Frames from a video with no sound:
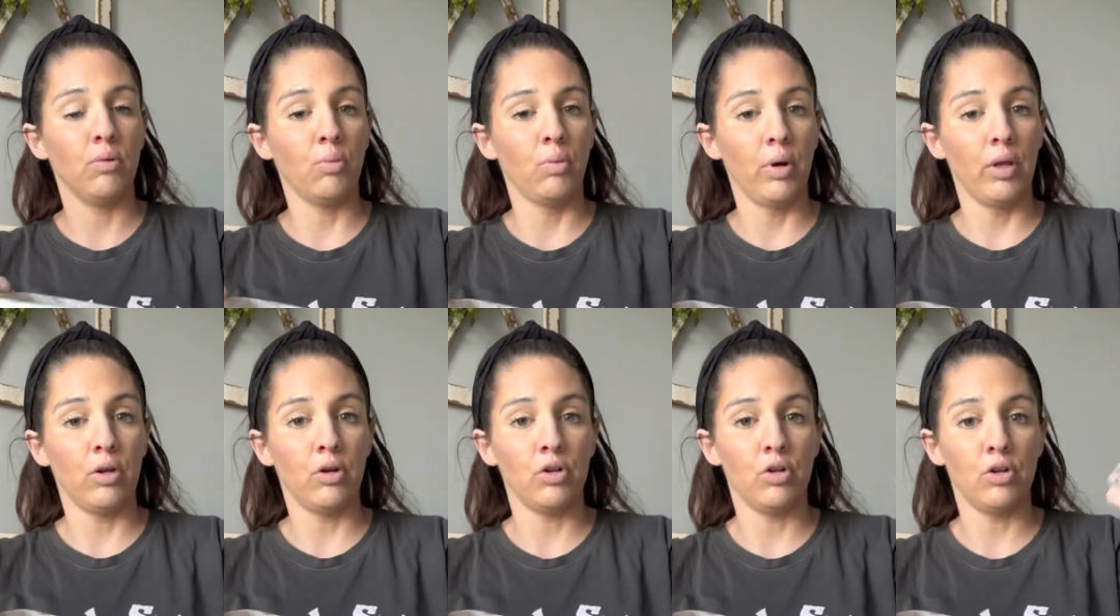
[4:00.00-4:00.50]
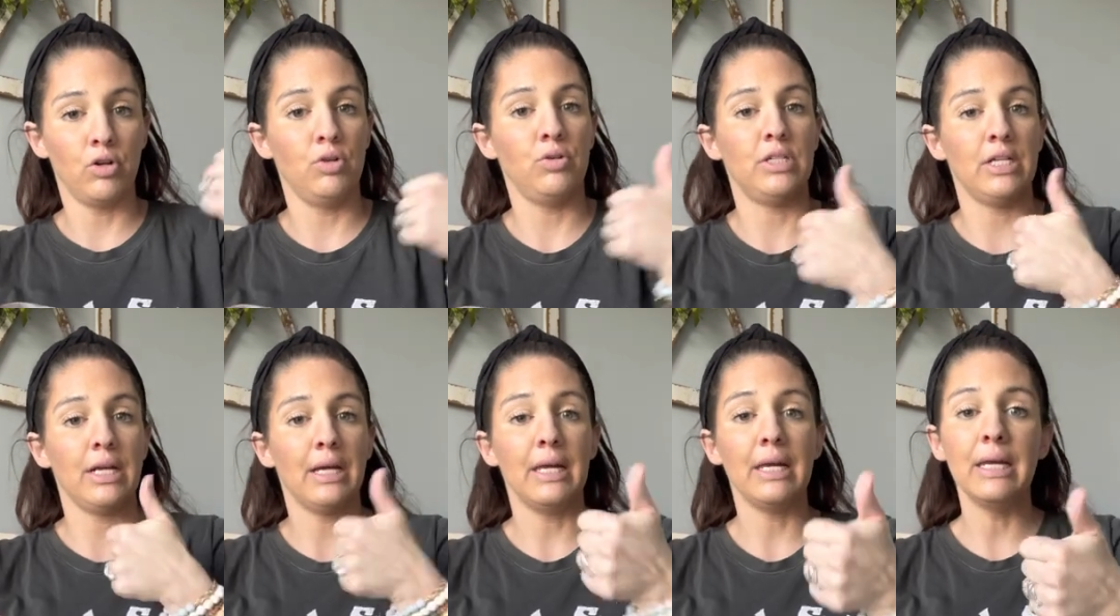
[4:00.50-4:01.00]
whether you're
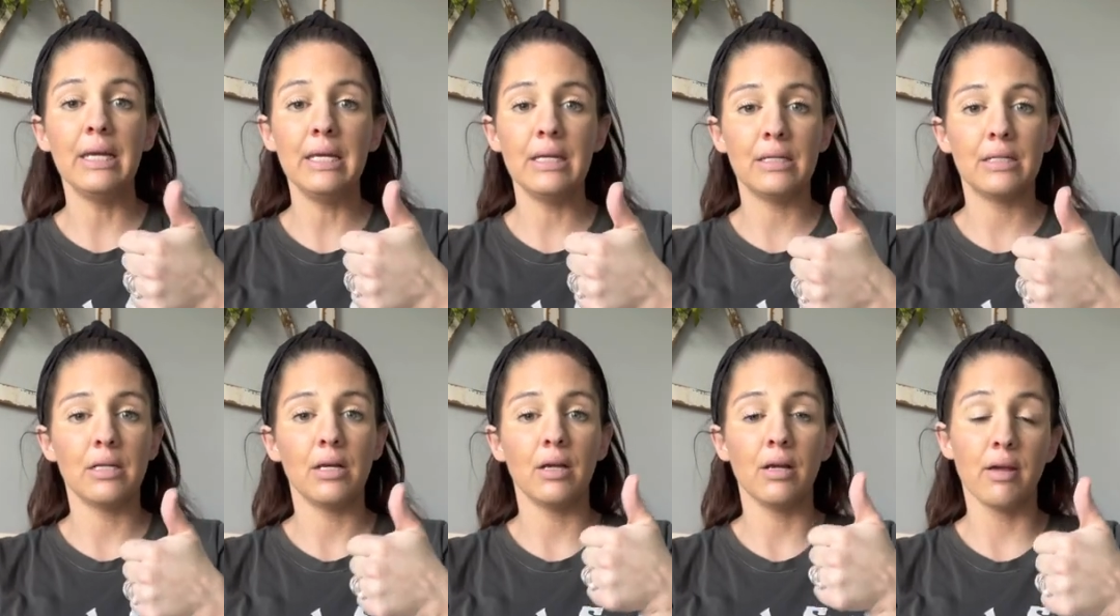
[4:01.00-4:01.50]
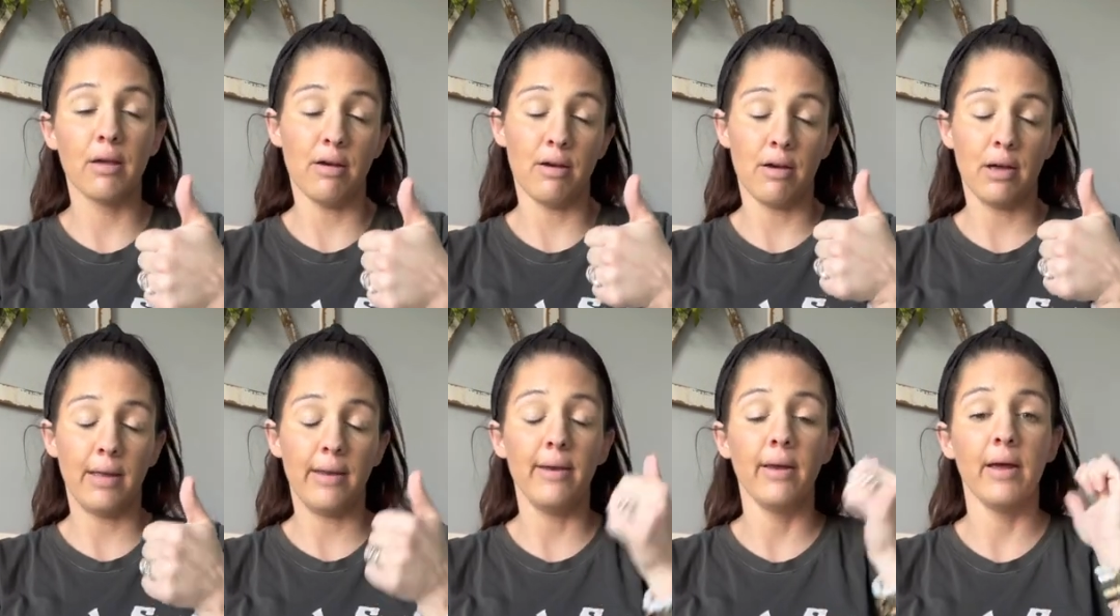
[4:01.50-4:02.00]
using a heat
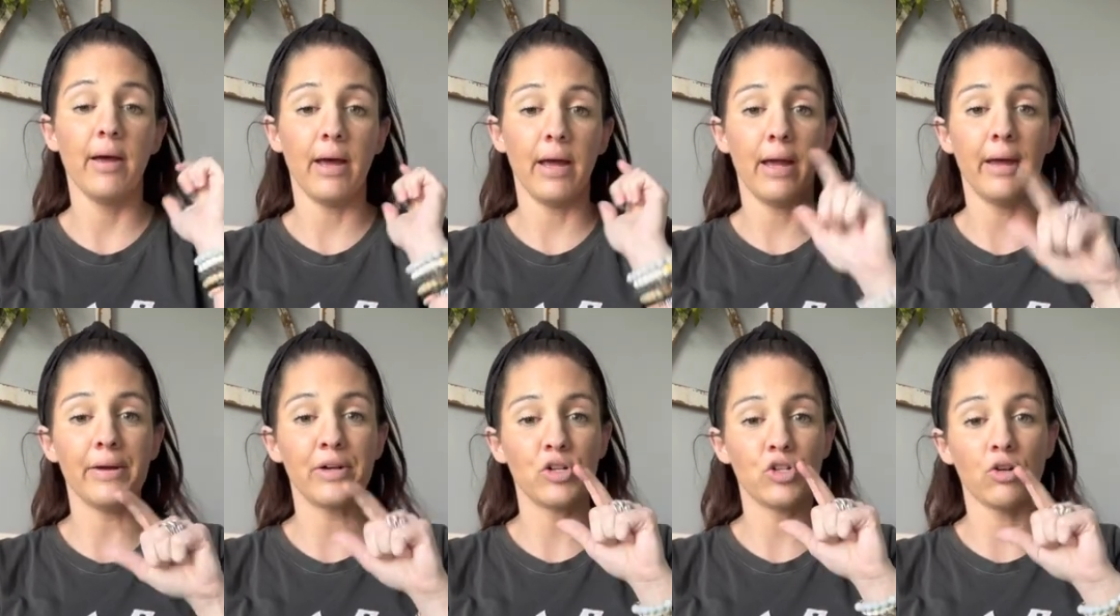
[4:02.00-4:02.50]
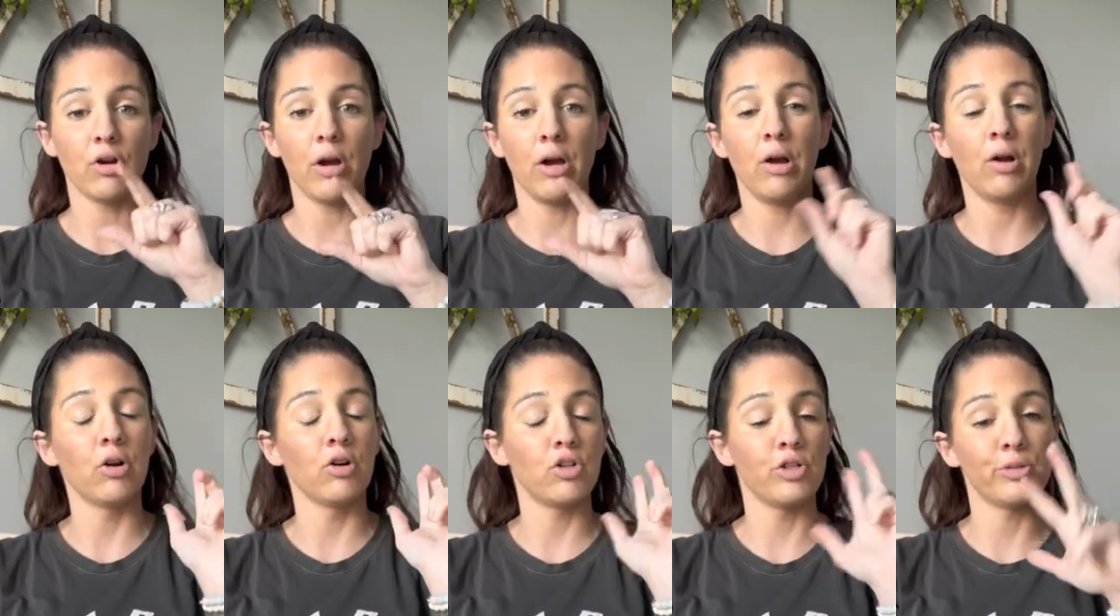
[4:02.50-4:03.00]
gun, a hair
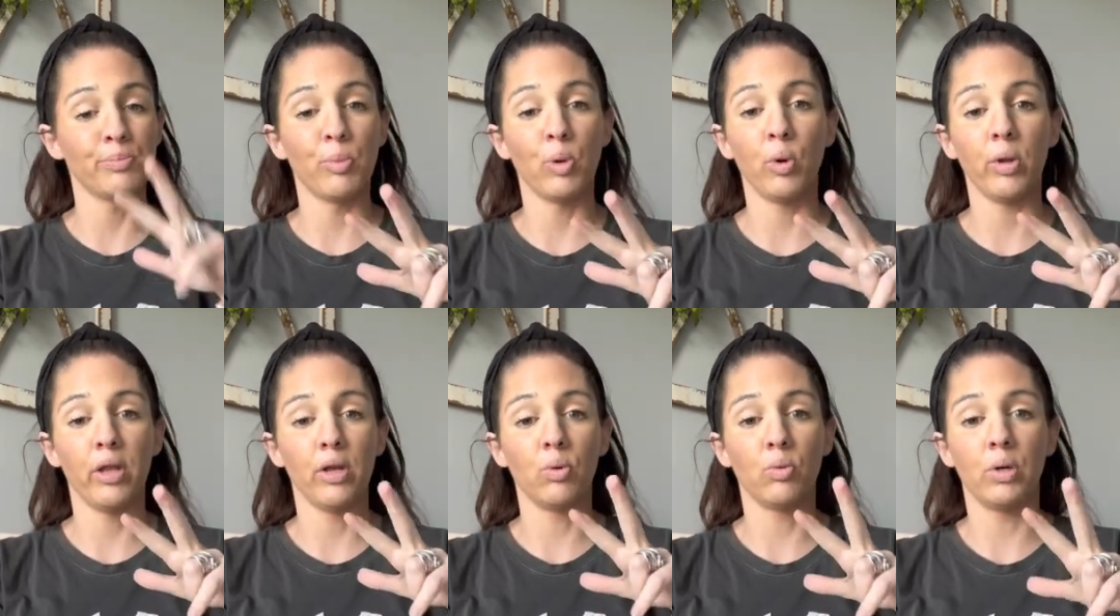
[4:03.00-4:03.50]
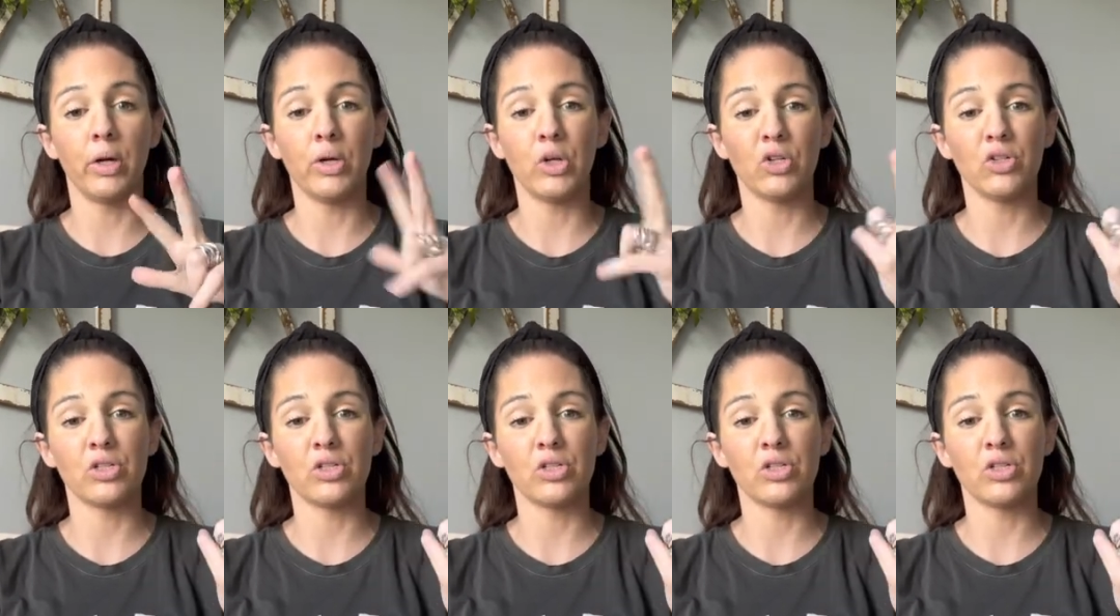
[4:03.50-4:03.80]
dryer, or just boiling water.